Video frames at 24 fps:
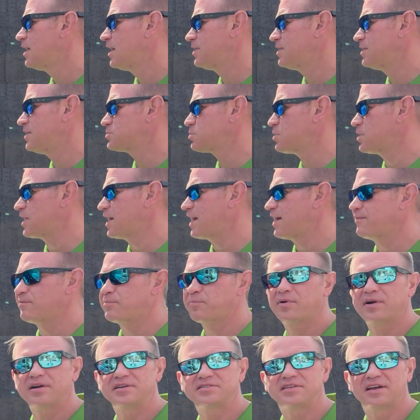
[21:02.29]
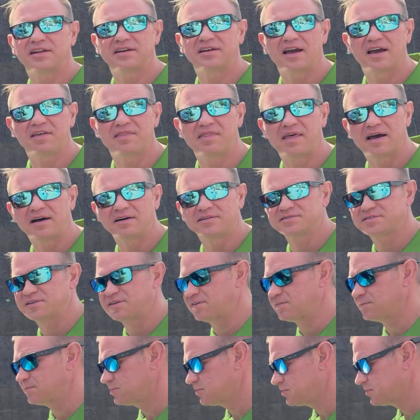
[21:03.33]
This one I have priced at $9,000.